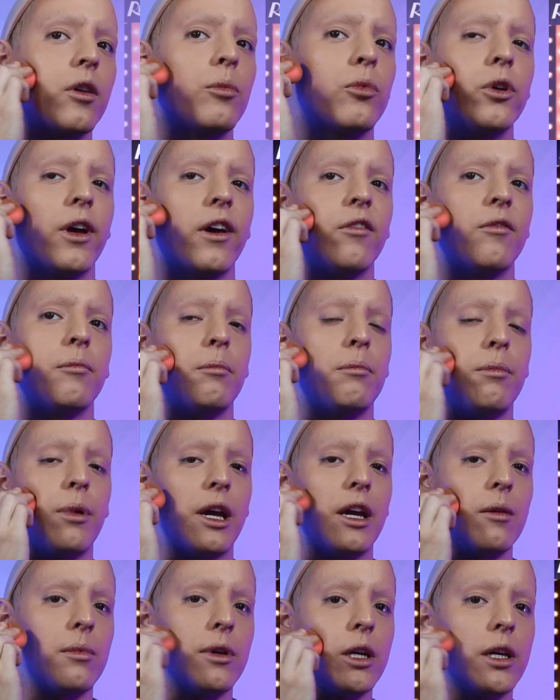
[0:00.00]
up, we have
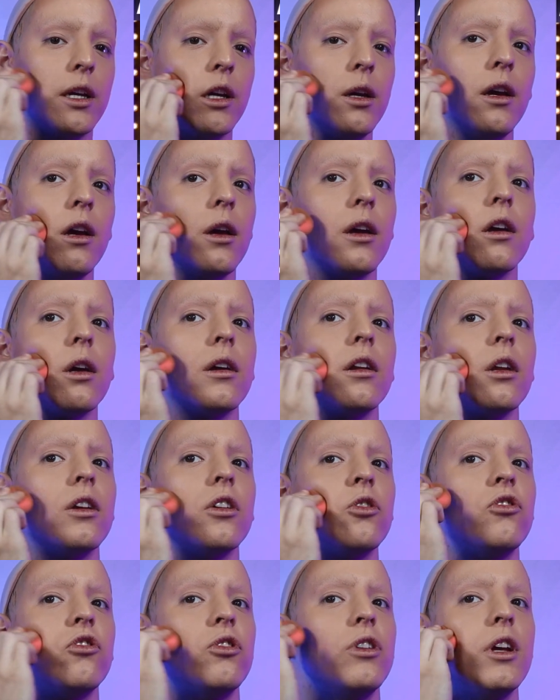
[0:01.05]
Baby, and
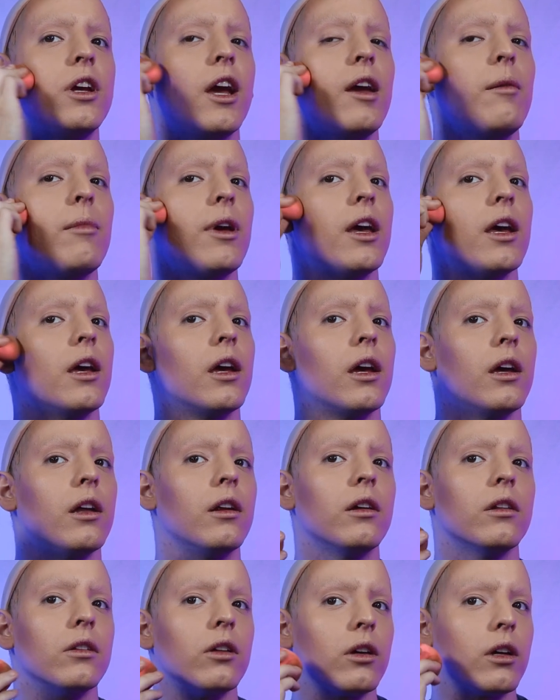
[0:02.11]
she came in
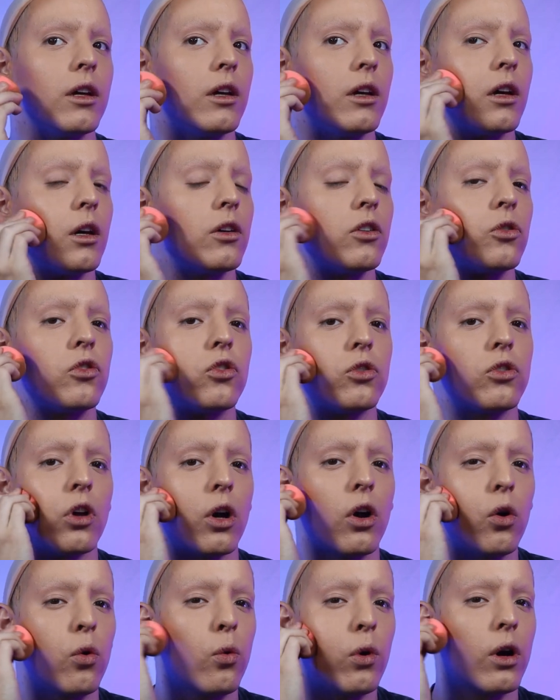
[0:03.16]
looking
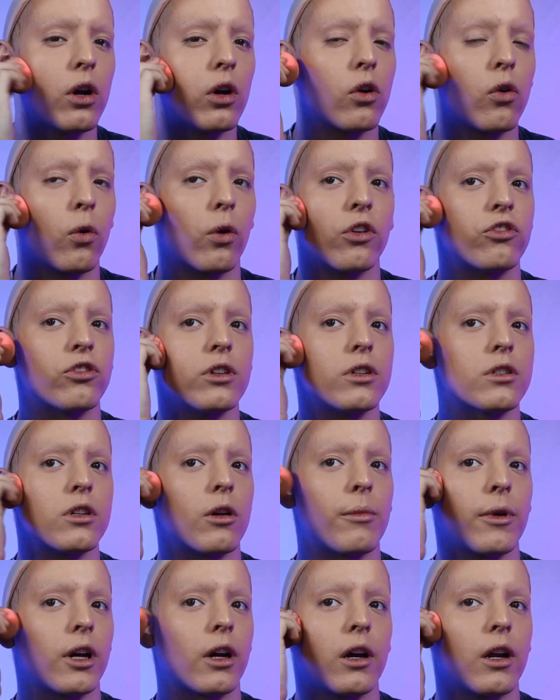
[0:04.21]
so gorgeous. Oh
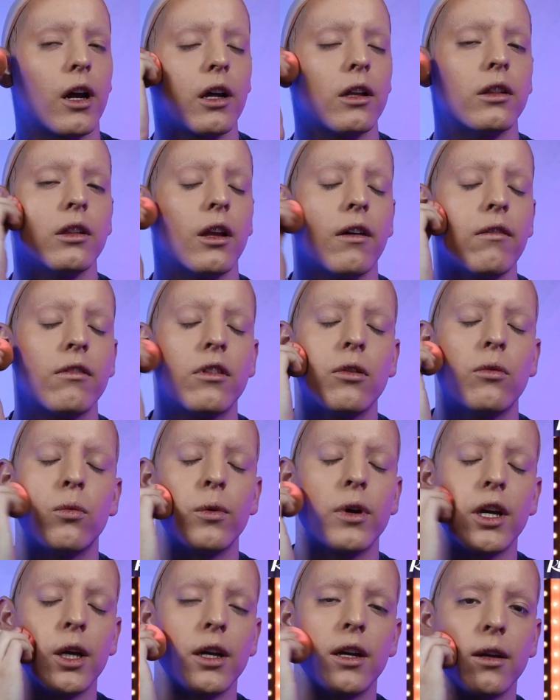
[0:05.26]
my god, I love the
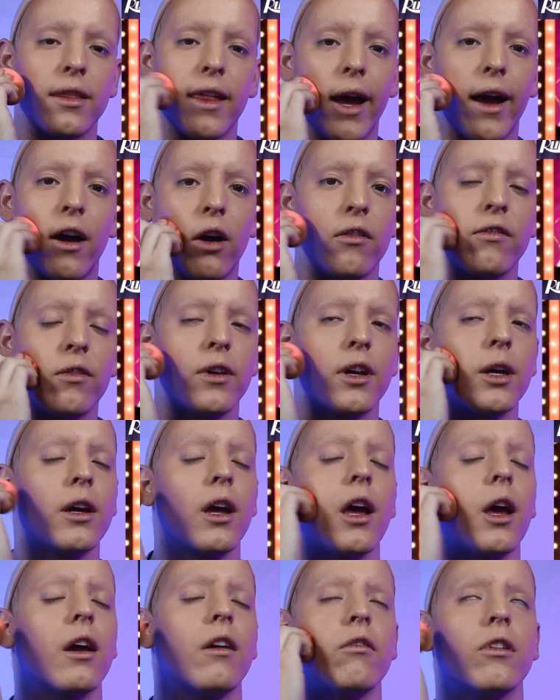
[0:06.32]
wig, the outfit,
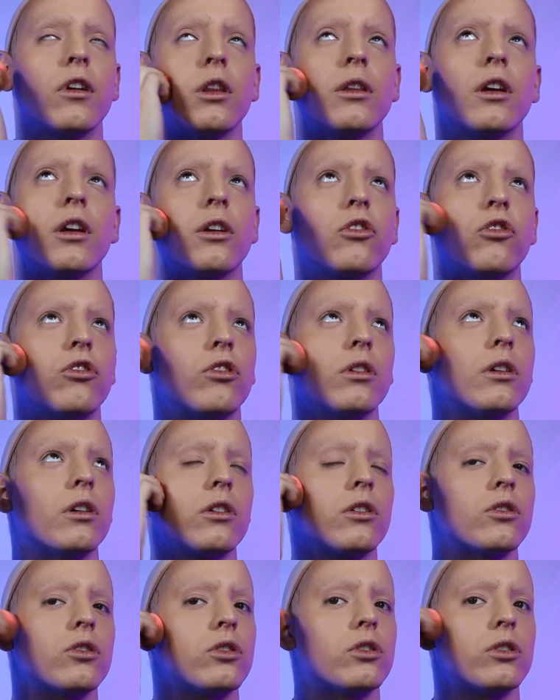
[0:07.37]
everything. She
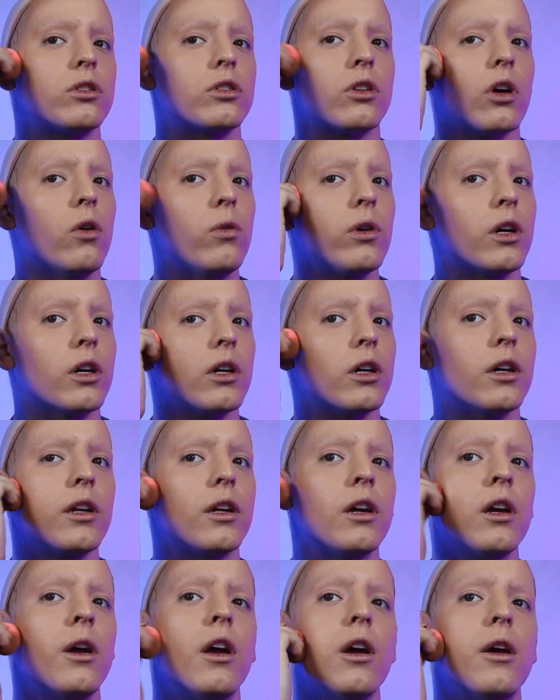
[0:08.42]
looked so good.
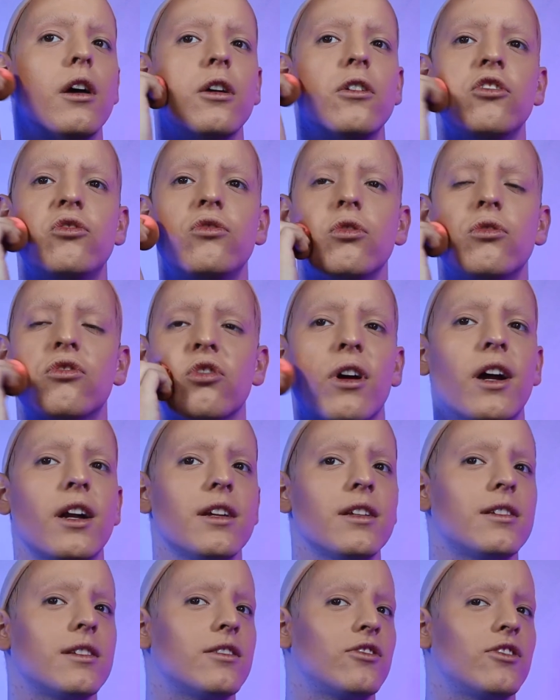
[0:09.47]
She
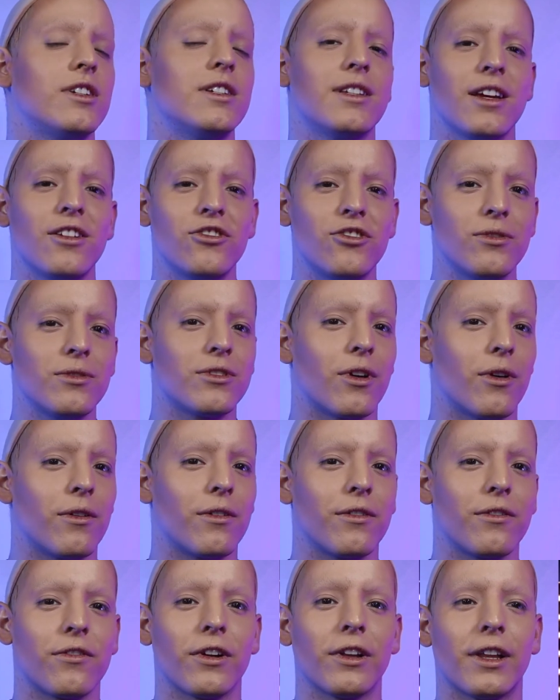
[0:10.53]
said she was
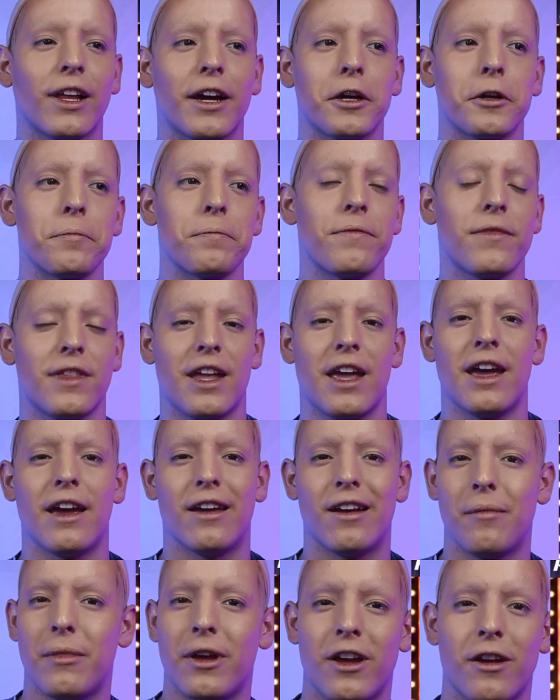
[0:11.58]
going for
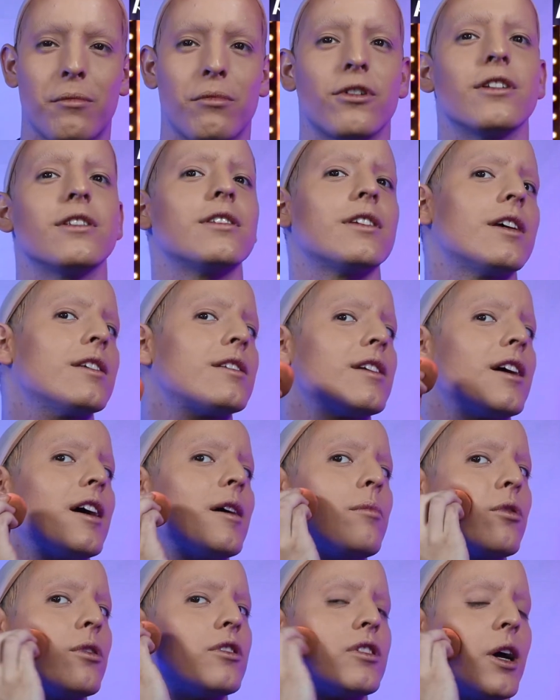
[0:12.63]
anime princess
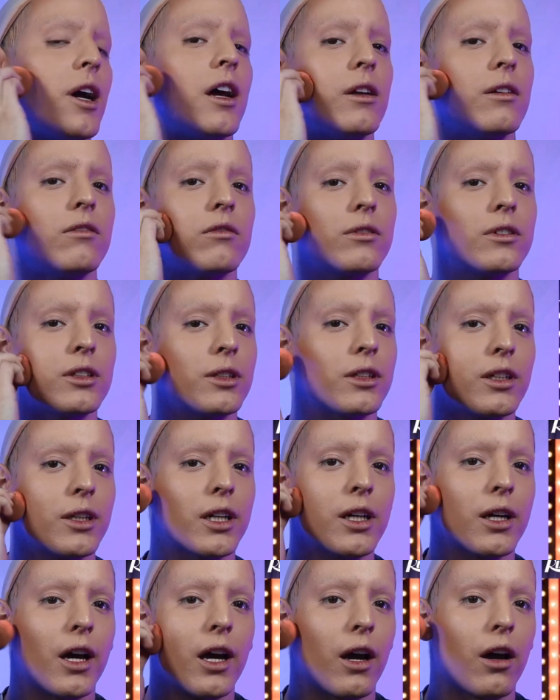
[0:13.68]
type, which I didn't really
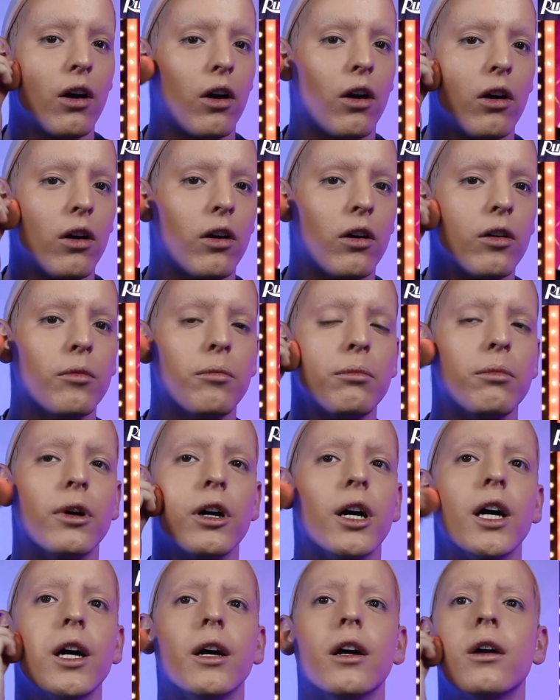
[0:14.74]
get at all,
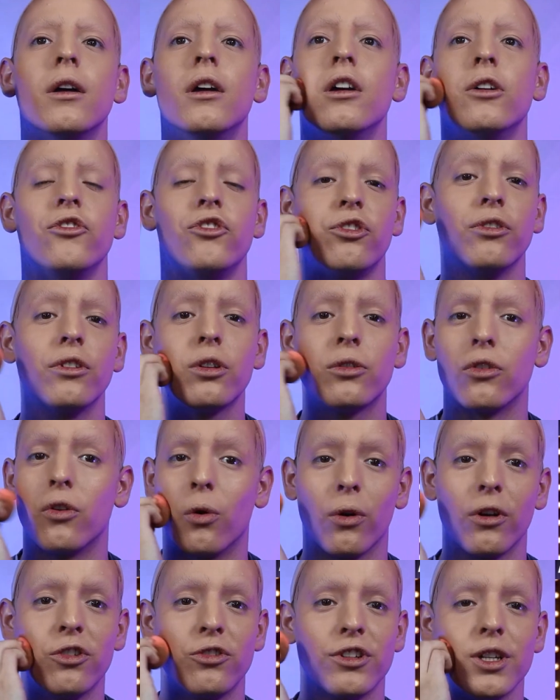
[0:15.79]
but she looked
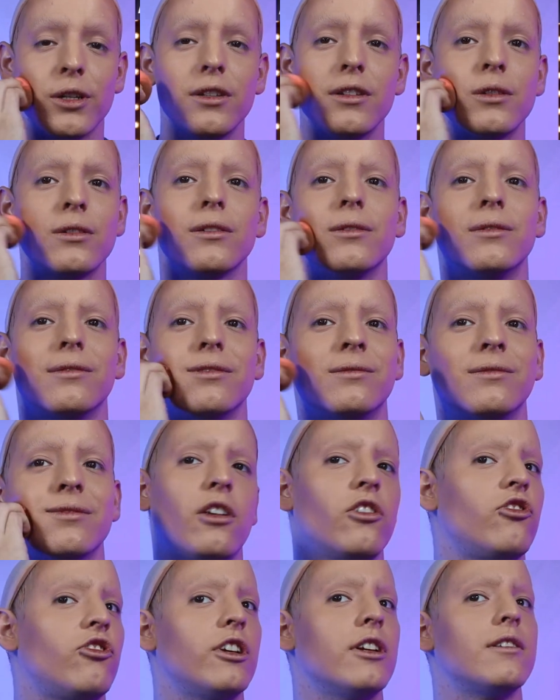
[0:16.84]
gorgeous.
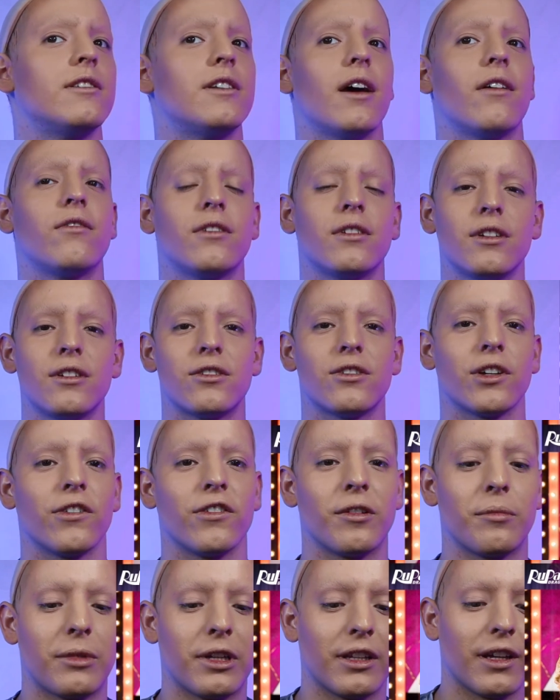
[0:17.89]
And she is definitely
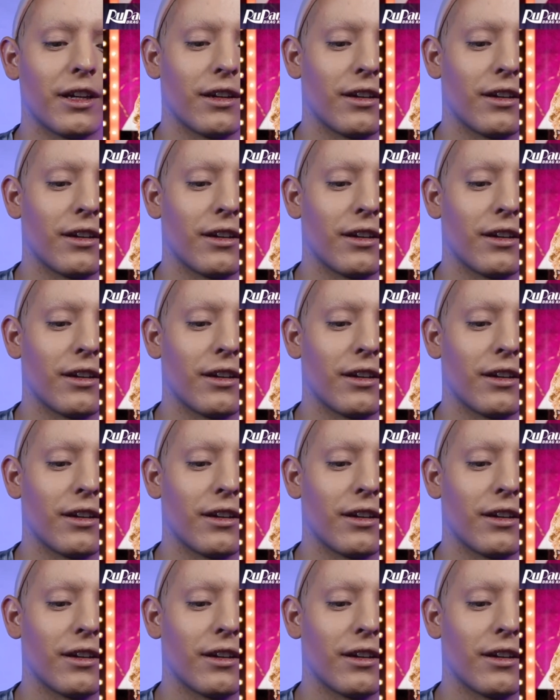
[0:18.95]
serving me